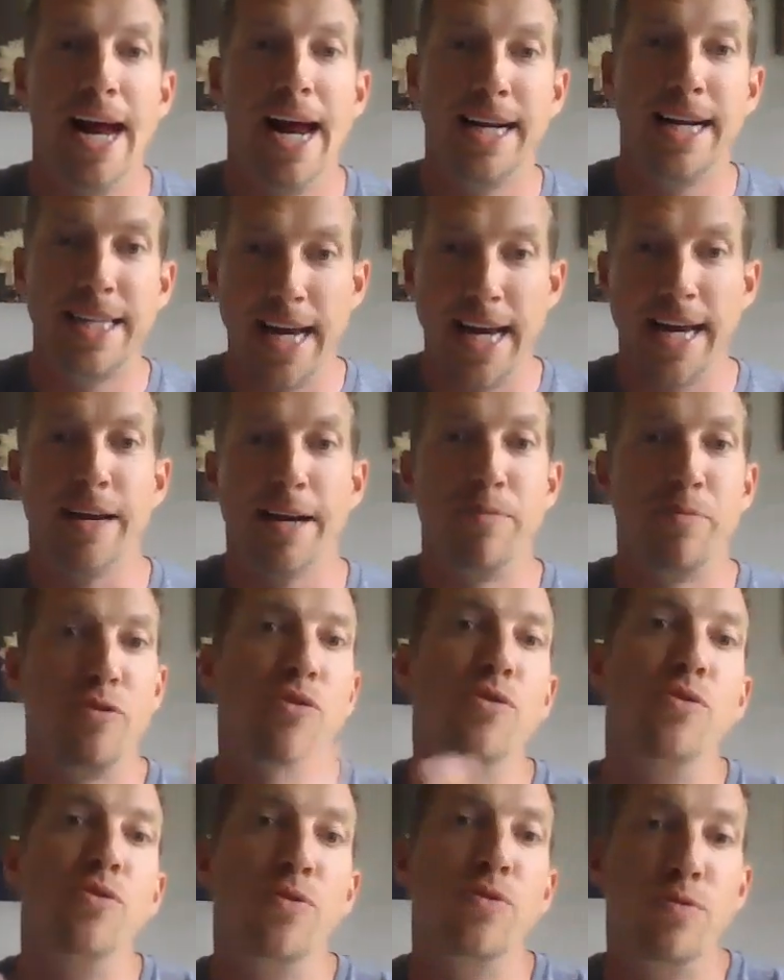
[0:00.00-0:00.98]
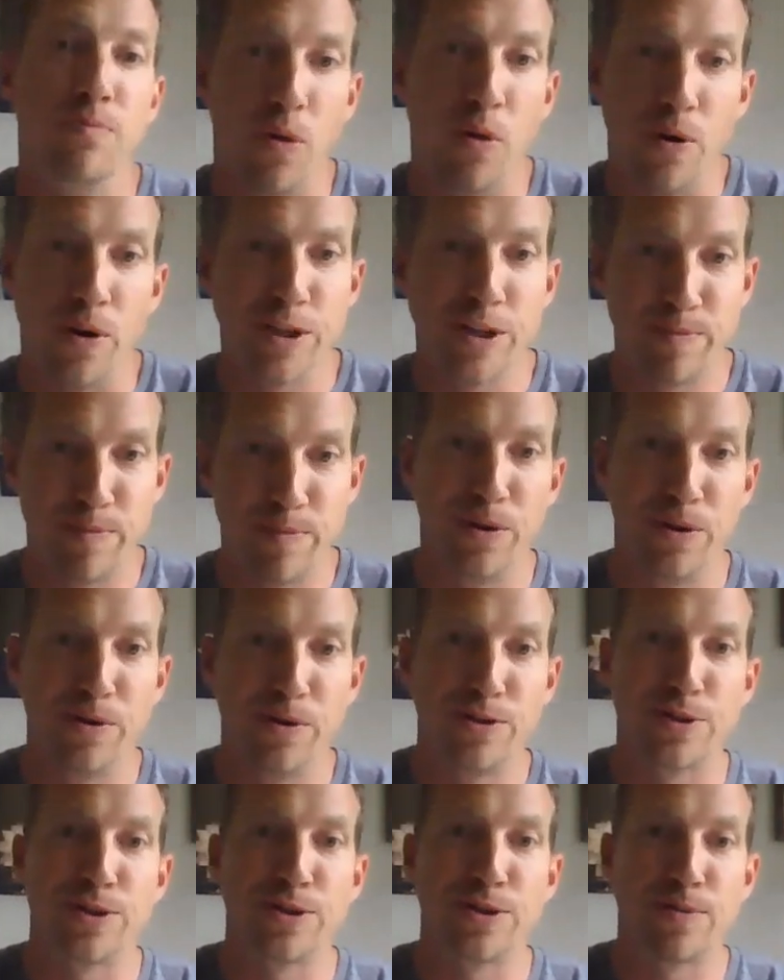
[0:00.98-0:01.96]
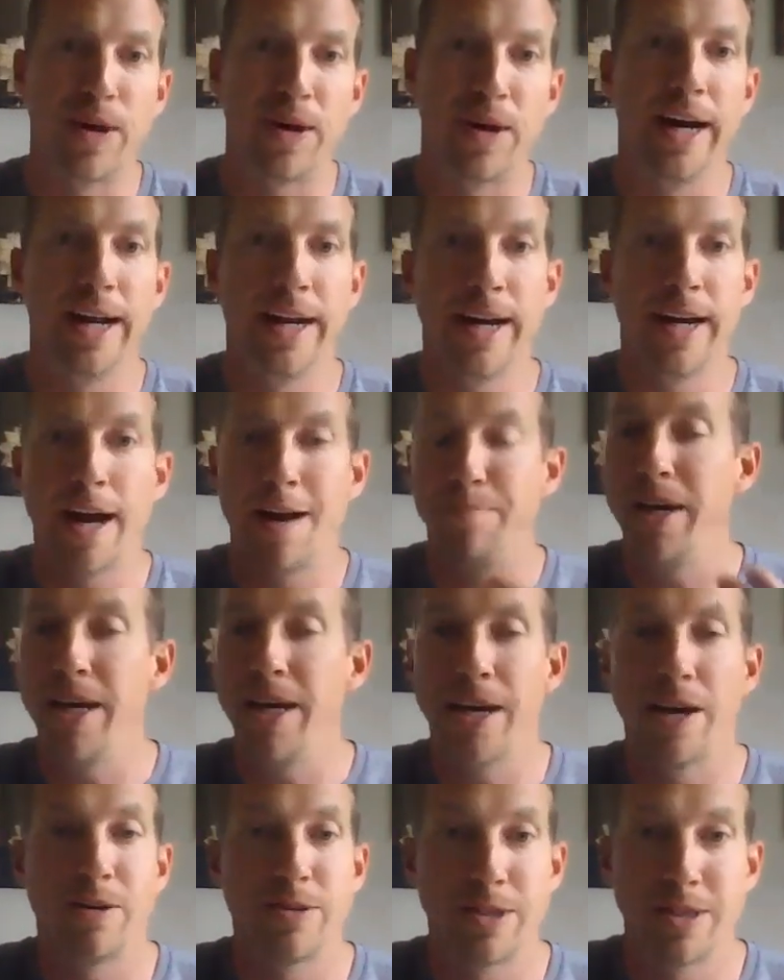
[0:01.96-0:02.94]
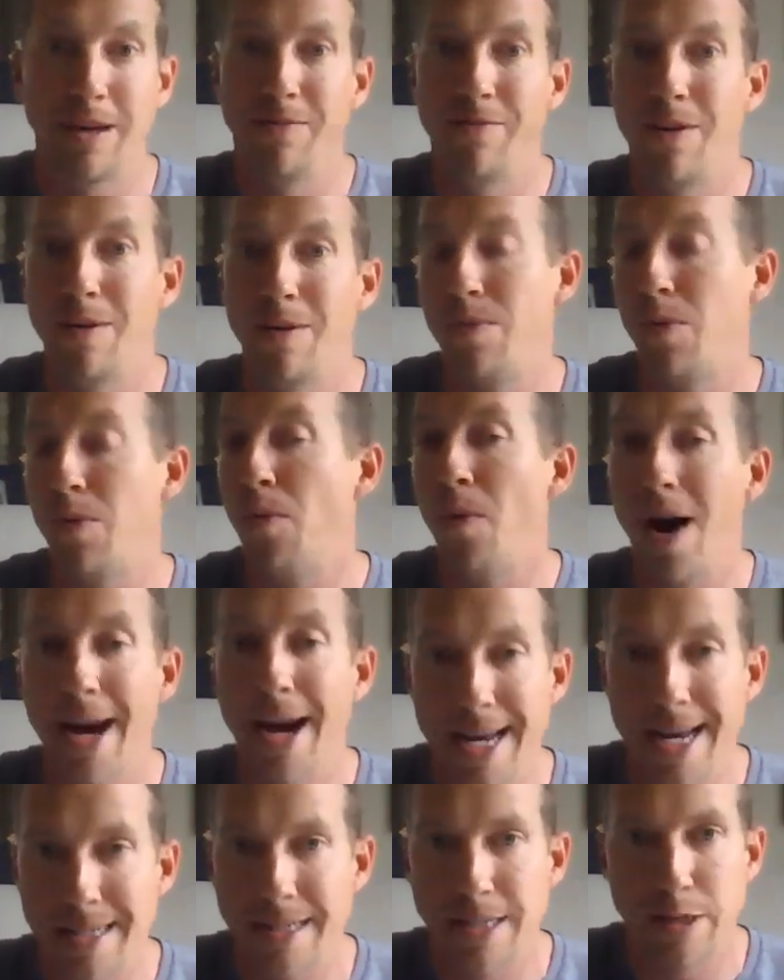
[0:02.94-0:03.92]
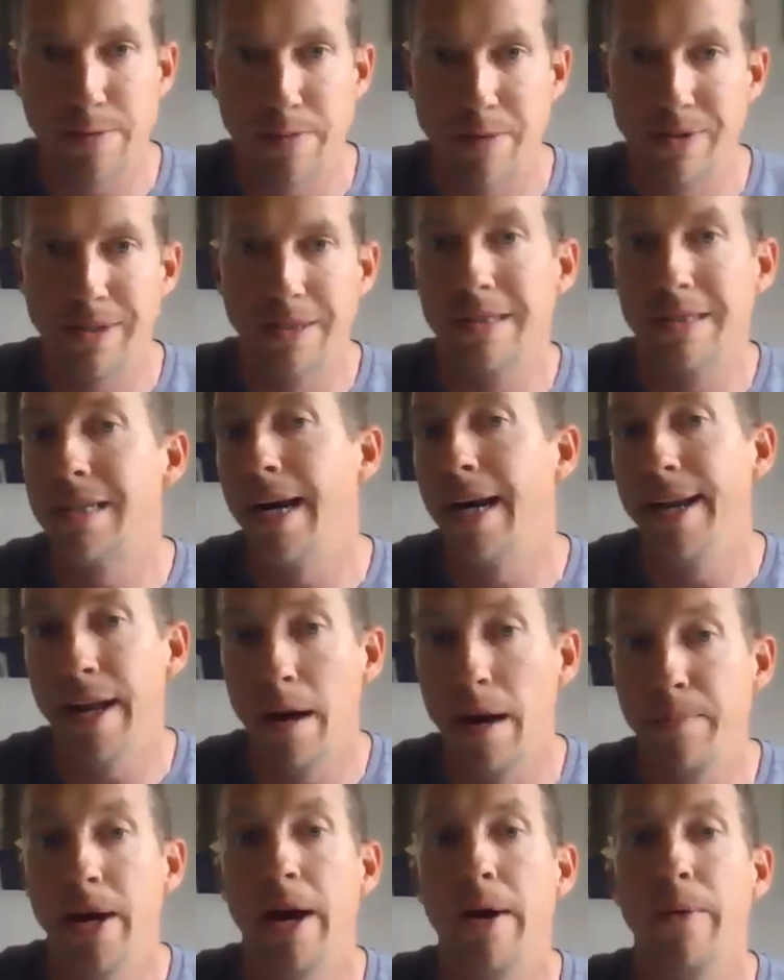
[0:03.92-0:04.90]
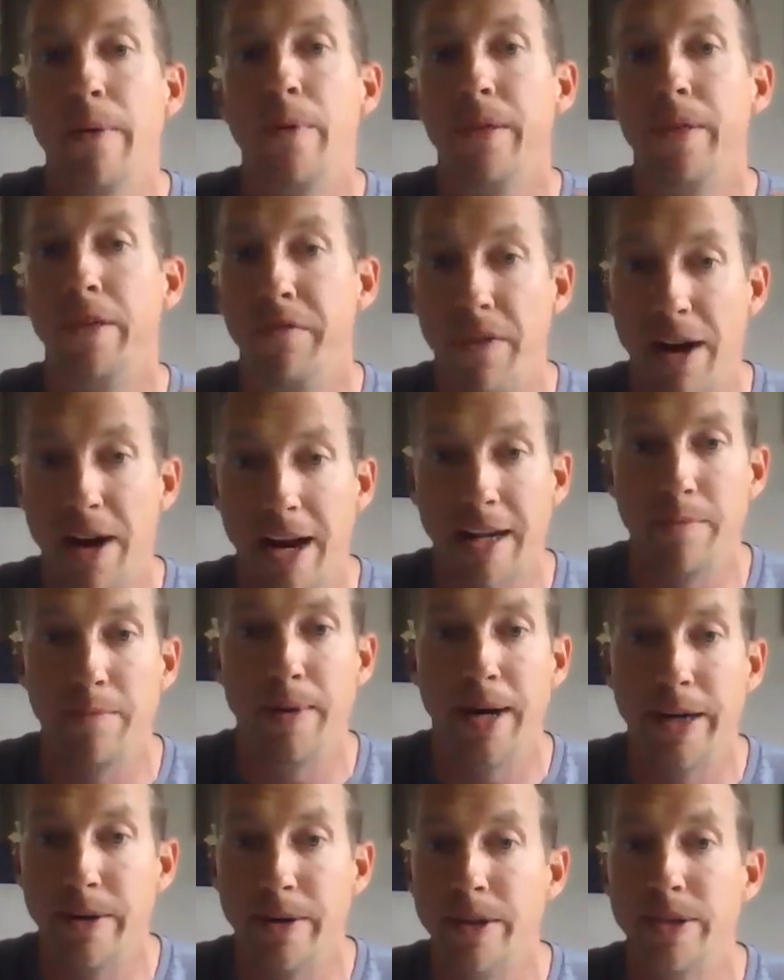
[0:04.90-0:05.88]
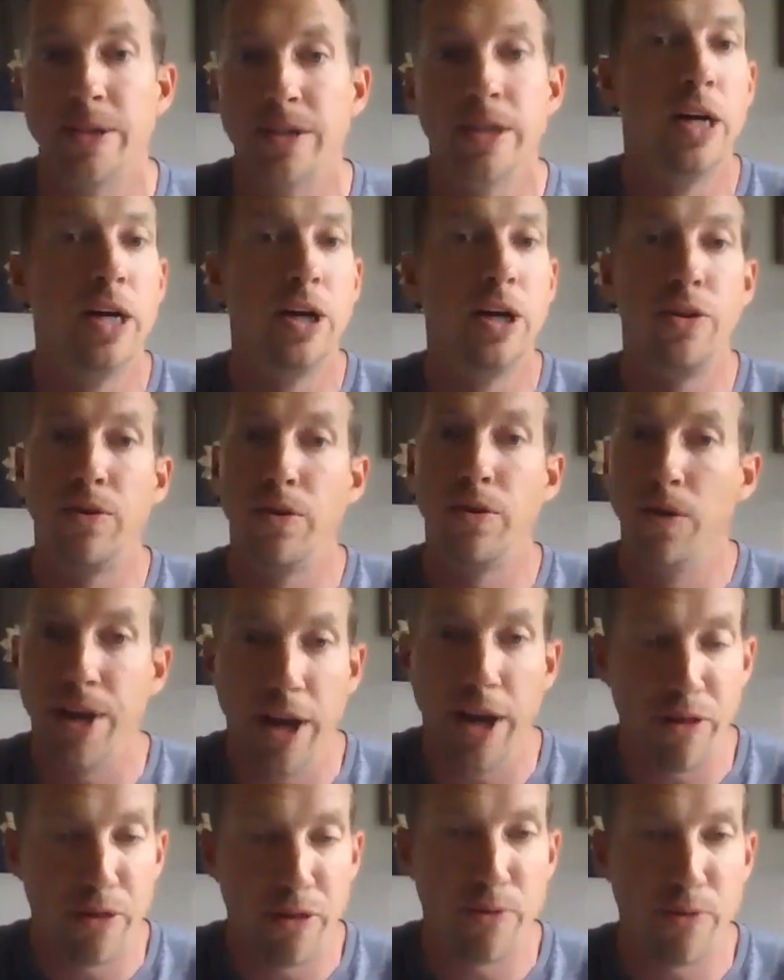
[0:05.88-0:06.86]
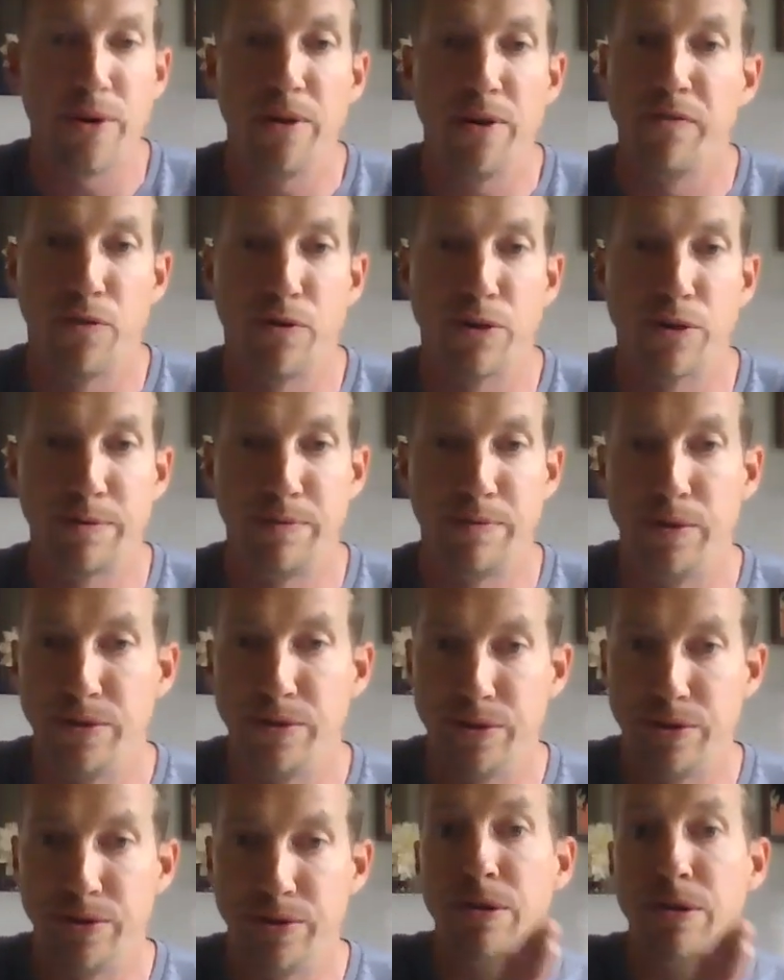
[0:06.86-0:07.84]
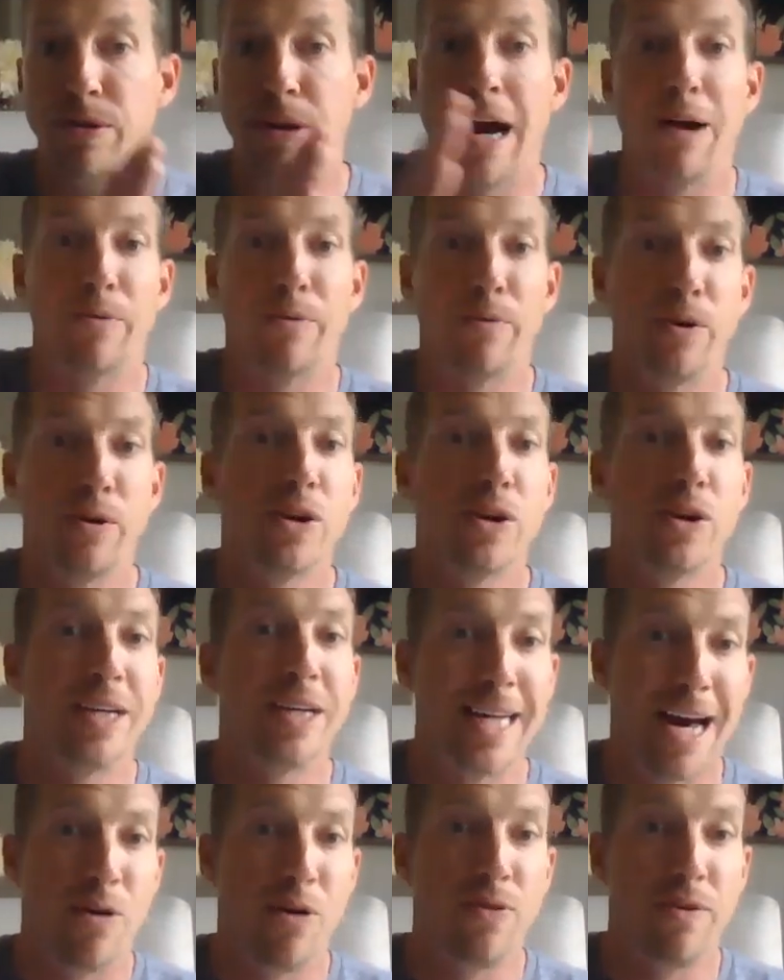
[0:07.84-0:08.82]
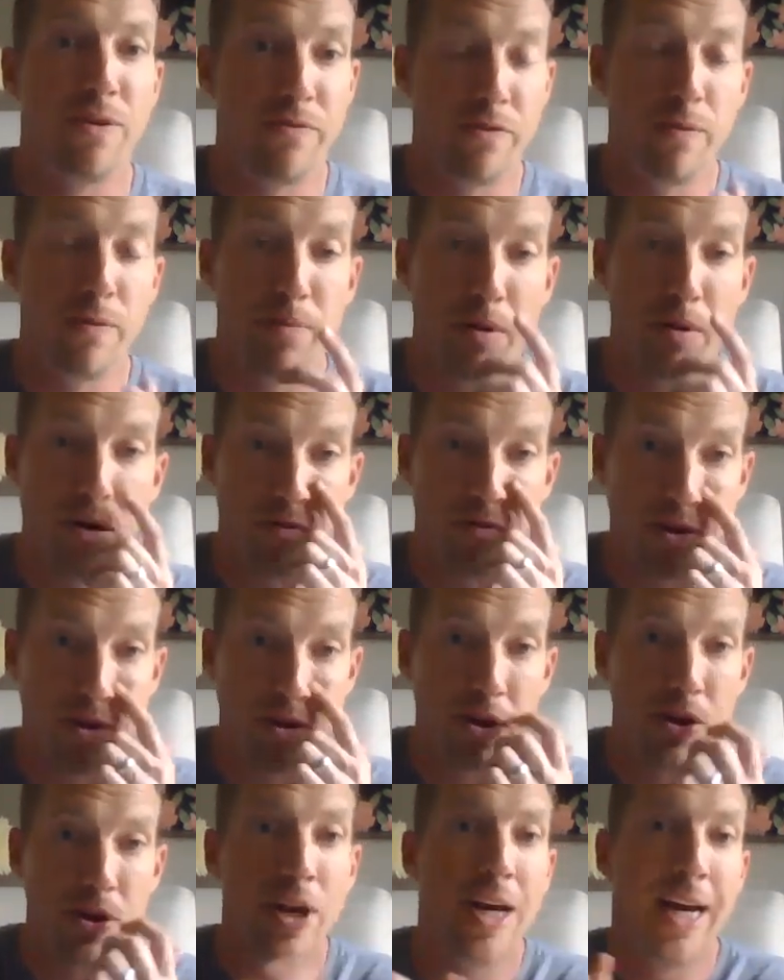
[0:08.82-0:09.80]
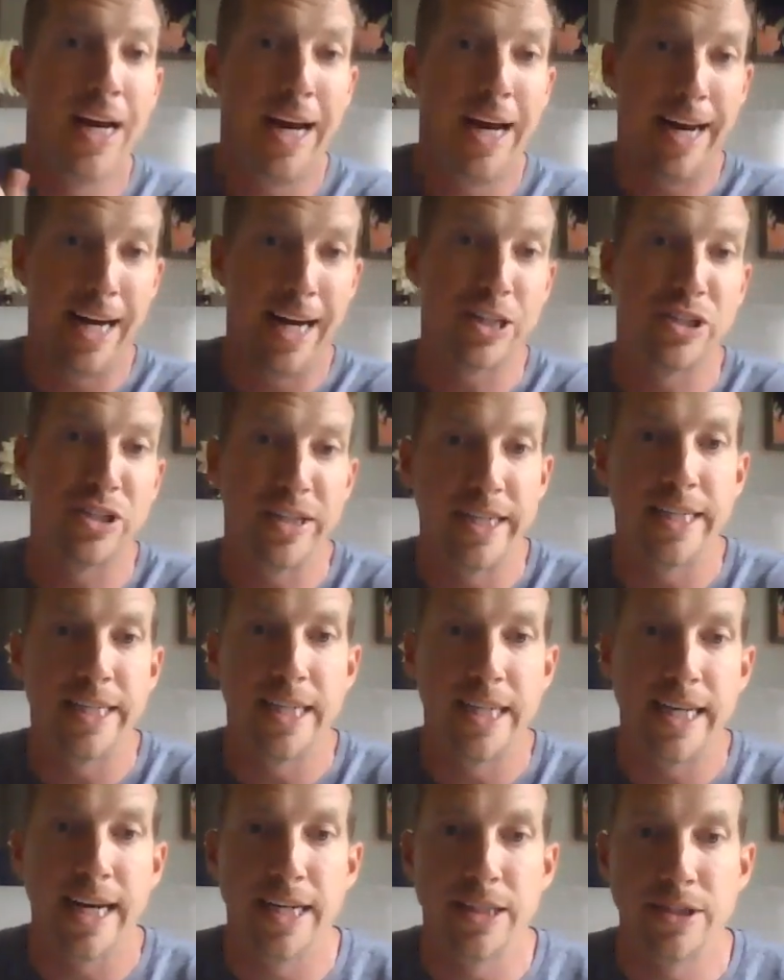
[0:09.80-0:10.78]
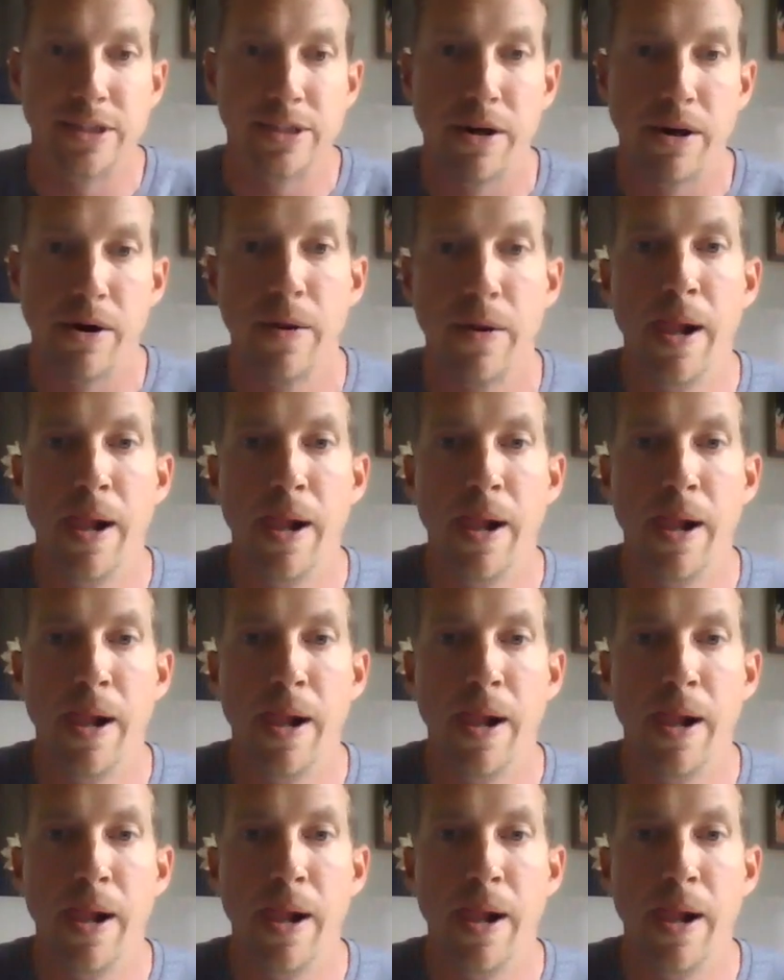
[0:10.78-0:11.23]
And taking them through more exposures, right? And not beating ourselves up on why hasn't this person signed up yet, when the fact of the matter is they're only at 3 or 4 exposures. They're not really down the football field and actually into the end zone.